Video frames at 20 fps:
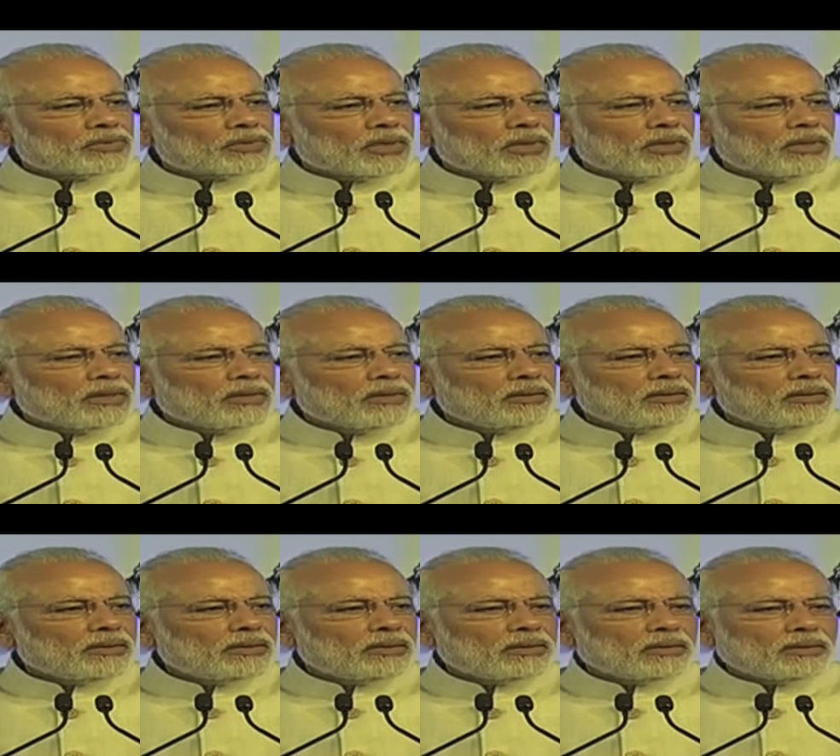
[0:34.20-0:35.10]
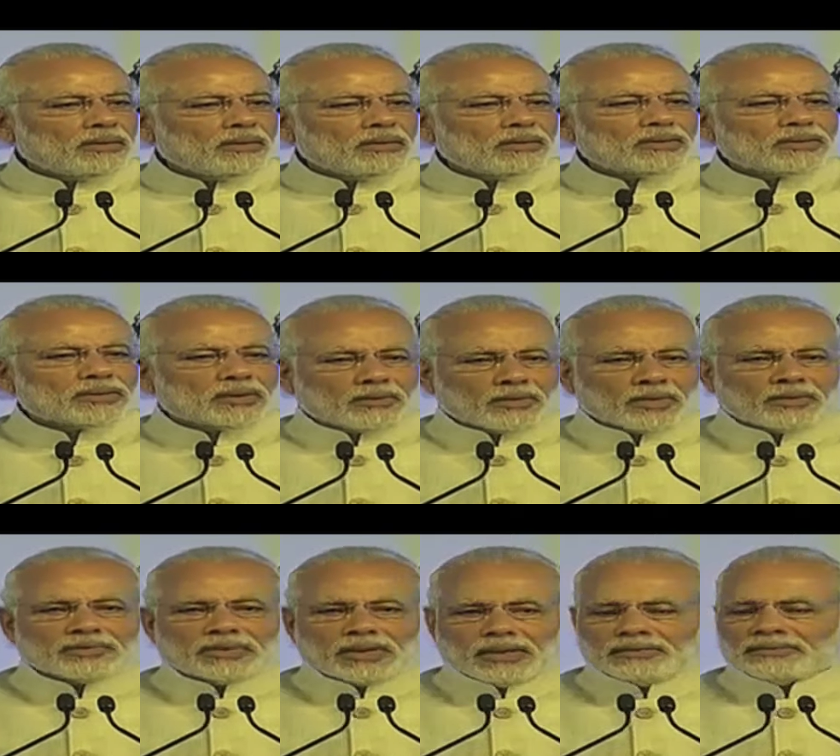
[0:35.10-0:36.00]
see some
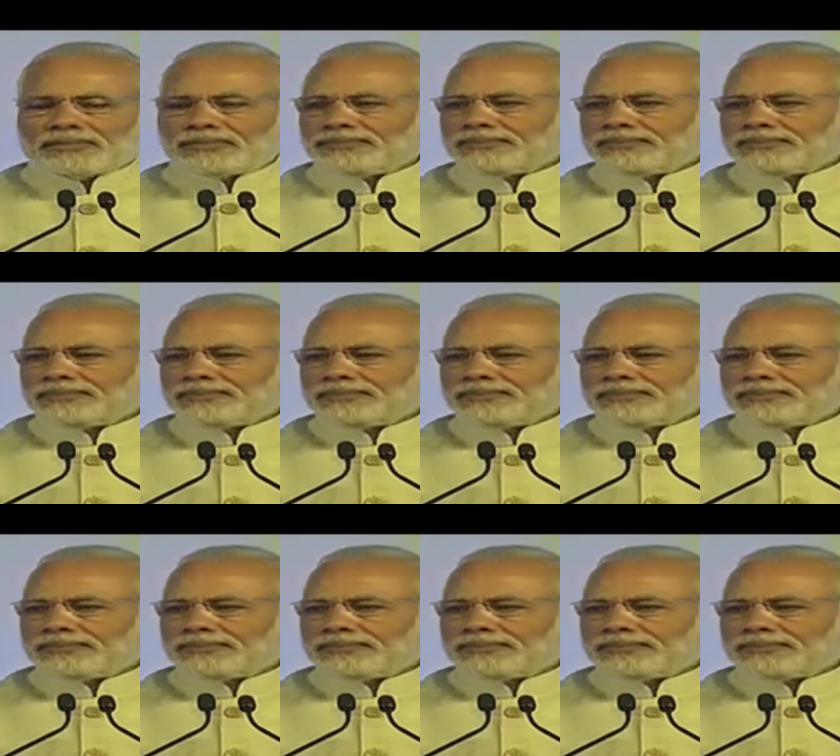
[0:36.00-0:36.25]
of them.